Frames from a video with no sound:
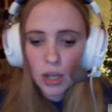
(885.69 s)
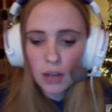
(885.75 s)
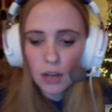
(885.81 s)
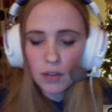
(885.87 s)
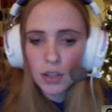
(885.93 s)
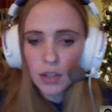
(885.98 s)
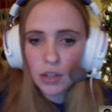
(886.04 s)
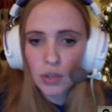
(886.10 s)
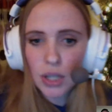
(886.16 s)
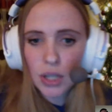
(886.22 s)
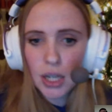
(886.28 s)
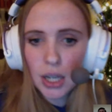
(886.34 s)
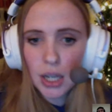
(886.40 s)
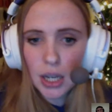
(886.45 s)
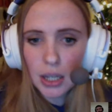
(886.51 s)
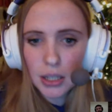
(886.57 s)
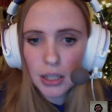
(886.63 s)

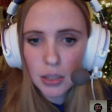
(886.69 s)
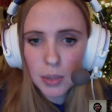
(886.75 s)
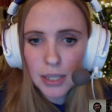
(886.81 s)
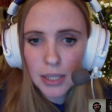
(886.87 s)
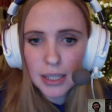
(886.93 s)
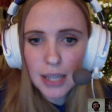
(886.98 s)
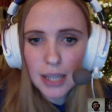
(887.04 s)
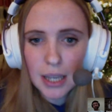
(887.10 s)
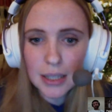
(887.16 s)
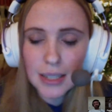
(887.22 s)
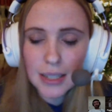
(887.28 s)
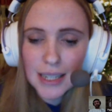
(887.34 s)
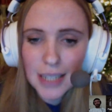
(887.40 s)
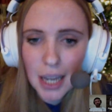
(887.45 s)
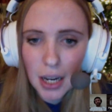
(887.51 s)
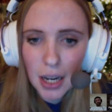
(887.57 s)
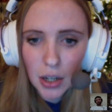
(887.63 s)
featuring this week's guest,
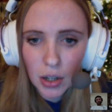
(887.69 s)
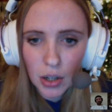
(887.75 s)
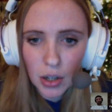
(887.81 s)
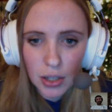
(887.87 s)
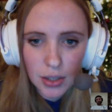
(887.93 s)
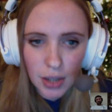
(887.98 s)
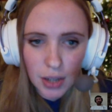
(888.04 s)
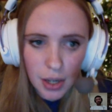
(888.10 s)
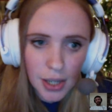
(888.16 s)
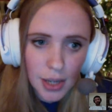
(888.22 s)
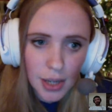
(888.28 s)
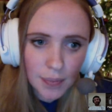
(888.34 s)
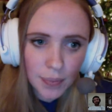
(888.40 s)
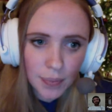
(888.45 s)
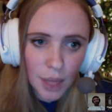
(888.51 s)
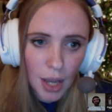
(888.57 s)
Theyre Kurosaki.